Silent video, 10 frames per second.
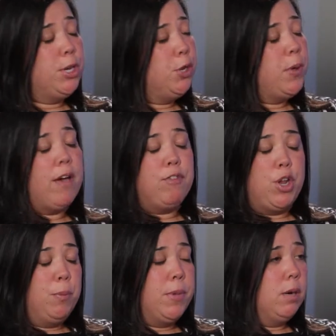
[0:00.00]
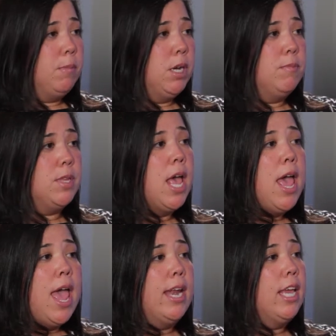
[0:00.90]
we do have no minimums,
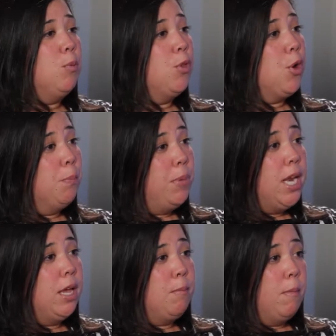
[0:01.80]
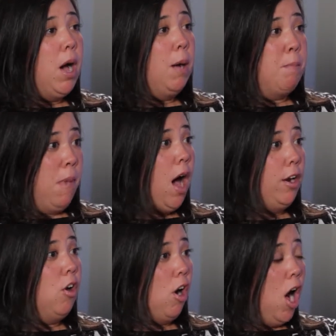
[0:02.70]
and again, with our bidding
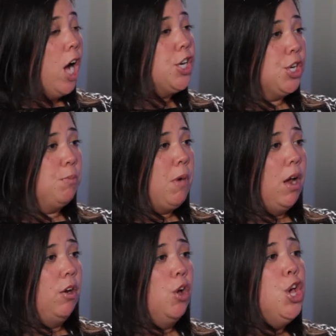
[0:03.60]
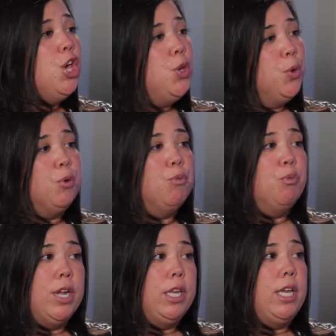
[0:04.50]
model, our auction model, you can
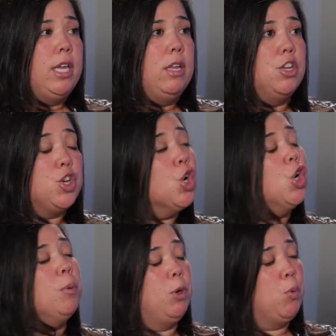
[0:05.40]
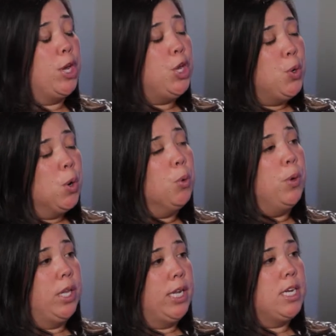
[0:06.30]
really determine what you're
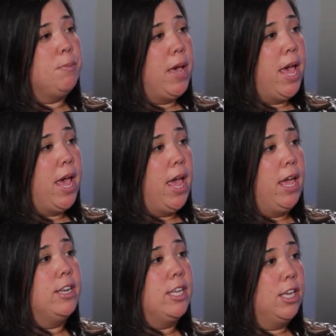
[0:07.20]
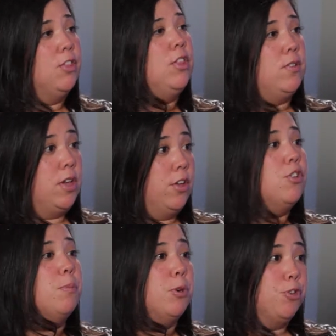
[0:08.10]
willing to pay to get these
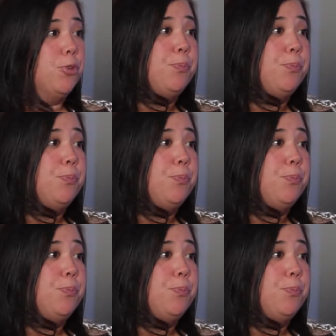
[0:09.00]
customers.